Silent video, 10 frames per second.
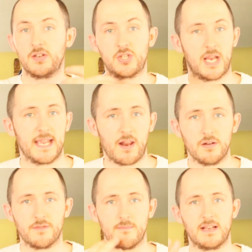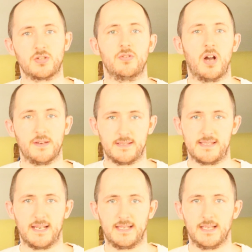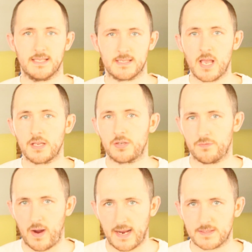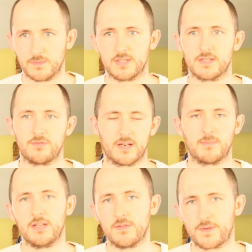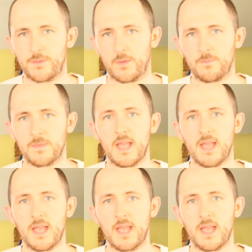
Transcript: check it over, make sure your understanding is correct, which is incredibly useful.